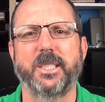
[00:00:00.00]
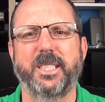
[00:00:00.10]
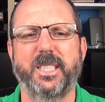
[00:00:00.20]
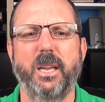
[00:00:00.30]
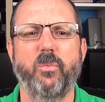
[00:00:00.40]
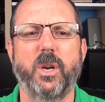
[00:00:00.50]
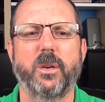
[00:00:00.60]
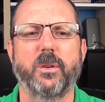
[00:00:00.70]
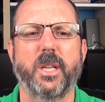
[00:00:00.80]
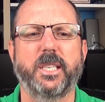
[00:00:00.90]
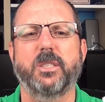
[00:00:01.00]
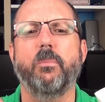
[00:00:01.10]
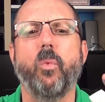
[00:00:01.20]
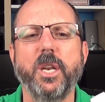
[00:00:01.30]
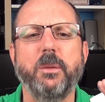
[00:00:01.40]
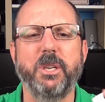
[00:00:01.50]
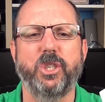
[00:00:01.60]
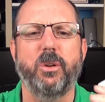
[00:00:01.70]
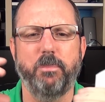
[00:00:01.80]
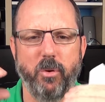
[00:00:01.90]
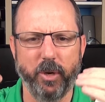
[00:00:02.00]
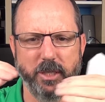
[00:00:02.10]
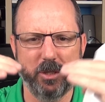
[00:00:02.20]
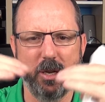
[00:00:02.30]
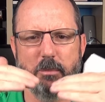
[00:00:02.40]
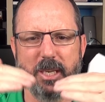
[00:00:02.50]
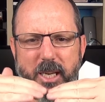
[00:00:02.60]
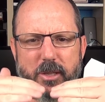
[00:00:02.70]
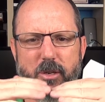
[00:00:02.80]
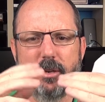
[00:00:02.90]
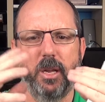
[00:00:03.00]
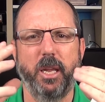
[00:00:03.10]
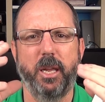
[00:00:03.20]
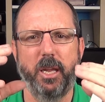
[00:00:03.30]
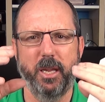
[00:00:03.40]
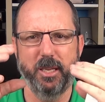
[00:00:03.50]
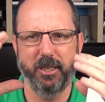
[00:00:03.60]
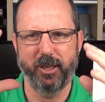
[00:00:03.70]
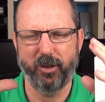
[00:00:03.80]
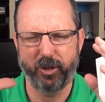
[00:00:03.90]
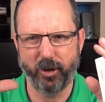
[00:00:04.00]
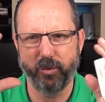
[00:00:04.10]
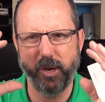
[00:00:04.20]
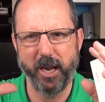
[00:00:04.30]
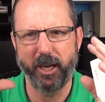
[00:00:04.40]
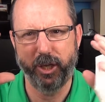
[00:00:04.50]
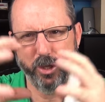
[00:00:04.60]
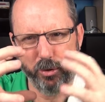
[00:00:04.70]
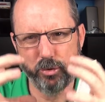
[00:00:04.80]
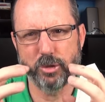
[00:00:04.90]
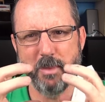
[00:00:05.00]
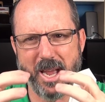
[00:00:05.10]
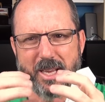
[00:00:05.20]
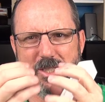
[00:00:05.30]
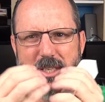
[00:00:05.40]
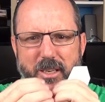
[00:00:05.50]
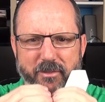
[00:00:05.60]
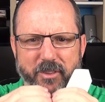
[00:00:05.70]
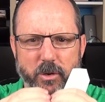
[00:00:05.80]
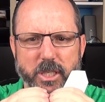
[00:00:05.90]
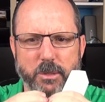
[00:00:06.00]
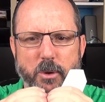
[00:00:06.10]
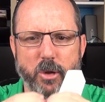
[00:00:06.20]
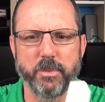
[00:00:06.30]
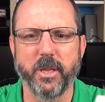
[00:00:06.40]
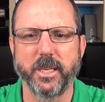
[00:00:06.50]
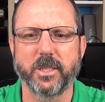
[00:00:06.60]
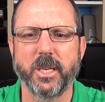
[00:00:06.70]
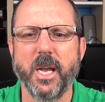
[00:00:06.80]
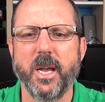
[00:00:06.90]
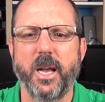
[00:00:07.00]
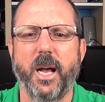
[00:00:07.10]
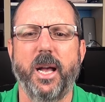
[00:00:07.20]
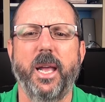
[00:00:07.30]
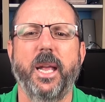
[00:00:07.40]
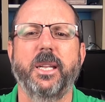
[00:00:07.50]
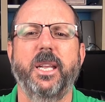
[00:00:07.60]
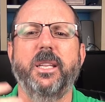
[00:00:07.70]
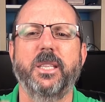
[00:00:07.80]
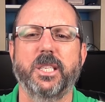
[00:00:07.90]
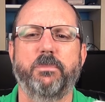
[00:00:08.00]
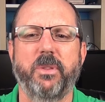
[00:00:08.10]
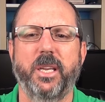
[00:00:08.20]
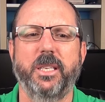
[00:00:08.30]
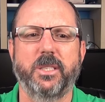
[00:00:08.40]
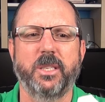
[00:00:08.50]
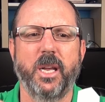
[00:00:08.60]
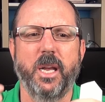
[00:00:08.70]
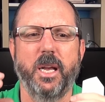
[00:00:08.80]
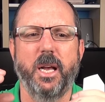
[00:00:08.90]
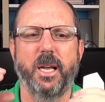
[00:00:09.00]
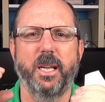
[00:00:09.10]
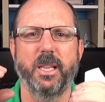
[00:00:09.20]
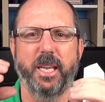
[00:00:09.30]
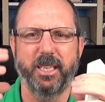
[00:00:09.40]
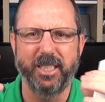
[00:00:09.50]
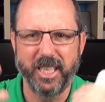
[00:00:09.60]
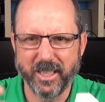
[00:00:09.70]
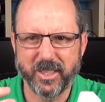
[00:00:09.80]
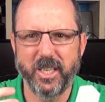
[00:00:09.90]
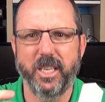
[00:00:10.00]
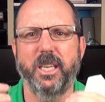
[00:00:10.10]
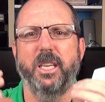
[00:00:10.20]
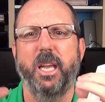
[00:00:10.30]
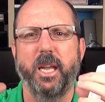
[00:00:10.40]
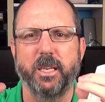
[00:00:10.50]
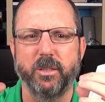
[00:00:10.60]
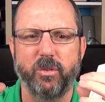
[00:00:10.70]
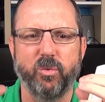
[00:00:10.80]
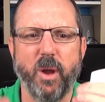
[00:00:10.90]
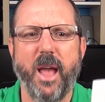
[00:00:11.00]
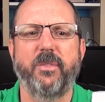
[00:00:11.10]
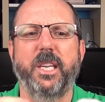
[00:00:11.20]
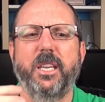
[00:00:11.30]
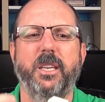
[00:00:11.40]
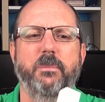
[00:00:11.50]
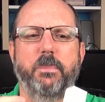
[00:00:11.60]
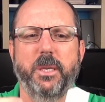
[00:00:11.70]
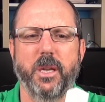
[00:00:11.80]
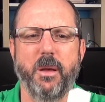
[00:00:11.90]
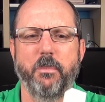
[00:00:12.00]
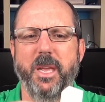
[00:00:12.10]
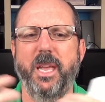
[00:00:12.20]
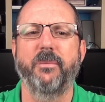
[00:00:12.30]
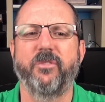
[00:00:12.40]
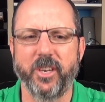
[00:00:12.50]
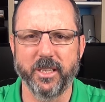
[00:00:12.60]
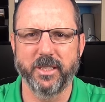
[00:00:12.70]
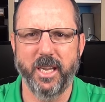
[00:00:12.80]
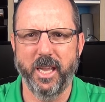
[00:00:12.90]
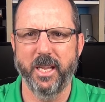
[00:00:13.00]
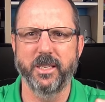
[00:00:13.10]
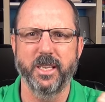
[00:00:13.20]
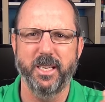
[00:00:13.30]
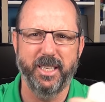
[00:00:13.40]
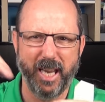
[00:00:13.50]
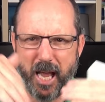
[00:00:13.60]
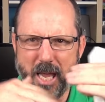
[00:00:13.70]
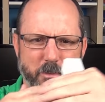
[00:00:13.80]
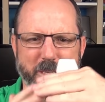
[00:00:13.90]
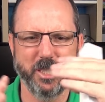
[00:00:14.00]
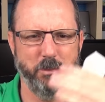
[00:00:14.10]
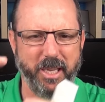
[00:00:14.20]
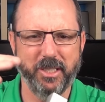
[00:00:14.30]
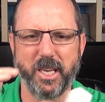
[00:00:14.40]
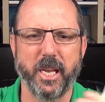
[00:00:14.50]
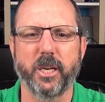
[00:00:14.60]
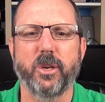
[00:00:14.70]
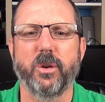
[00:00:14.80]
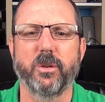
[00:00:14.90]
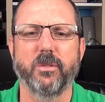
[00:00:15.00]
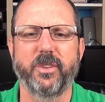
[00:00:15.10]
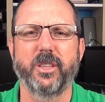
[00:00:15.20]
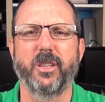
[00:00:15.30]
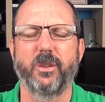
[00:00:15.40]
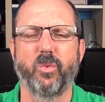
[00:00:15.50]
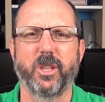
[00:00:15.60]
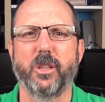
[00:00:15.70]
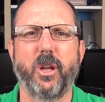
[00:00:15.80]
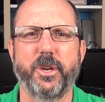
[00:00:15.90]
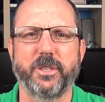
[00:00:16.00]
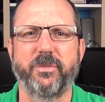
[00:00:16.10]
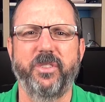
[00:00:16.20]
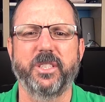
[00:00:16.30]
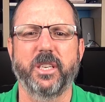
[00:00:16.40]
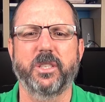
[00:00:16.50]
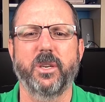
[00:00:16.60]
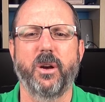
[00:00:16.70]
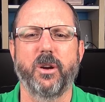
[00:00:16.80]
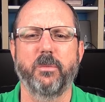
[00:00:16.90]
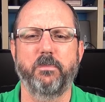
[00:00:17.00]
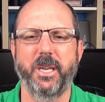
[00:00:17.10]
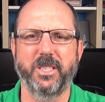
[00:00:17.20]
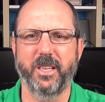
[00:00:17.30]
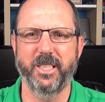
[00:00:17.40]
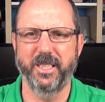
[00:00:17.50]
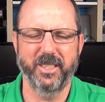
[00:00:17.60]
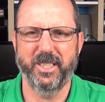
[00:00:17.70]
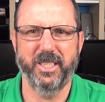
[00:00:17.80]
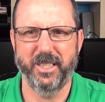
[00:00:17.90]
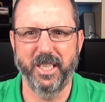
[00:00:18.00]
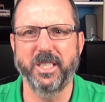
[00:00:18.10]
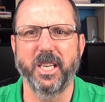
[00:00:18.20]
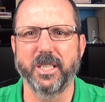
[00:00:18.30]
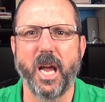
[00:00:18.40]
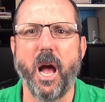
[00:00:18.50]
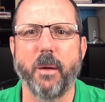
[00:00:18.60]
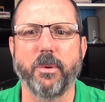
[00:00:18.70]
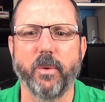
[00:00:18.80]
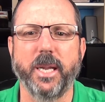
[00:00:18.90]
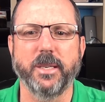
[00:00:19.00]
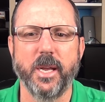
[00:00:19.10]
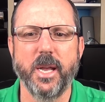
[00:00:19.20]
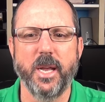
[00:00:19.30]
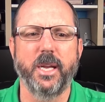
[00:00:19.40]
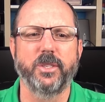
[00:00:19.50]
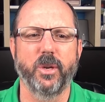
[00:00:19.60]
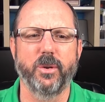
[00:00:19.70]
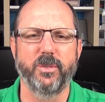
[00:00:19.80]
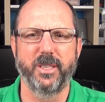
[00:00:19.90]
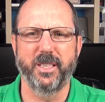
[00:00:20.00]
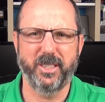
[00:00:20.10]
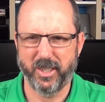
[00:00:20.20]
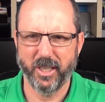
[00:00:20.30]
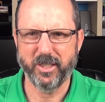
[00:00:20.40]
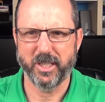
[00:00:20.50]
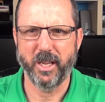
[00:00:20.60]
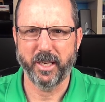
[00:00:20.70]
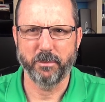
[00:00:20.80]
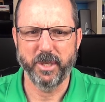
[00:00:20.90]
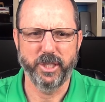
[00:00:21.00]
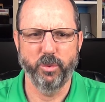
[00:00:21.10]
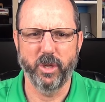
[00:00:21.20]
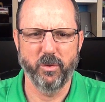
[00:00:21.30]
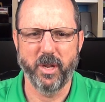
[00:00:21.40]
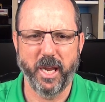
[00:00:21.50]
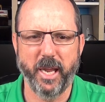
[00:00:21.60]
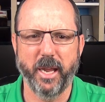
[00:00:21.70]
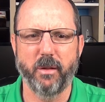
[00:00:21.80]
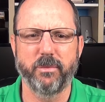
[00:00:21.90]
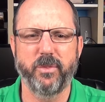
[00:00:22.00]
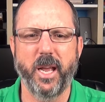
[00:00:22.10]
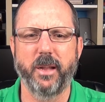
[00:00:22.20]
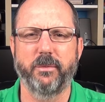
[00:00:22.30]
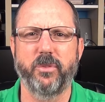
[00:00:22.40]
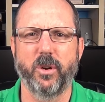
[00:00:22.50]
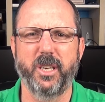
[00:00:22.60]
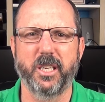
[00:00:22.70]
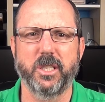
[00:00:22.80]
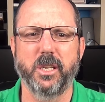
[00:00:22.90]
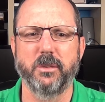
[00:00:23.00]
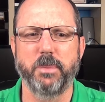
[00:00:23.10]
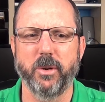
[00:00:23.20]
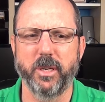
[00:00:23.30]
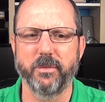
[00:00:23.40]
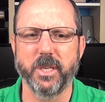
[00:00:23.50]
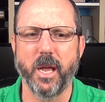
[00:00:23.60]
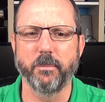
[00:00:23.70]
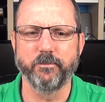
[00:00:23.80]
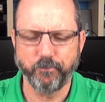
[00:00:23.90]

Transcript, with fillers: say where like some one-dimensional points come together uh, to, to create a huge mass in a very small place. Uh, and in this place, uh, like density and gravity become infinite, and uh, time and space kind of curve, and the, where the laws of physics are basically ceasing to operate. So it doesn't sound like a place you really want to hang out for, at for an extended period of time.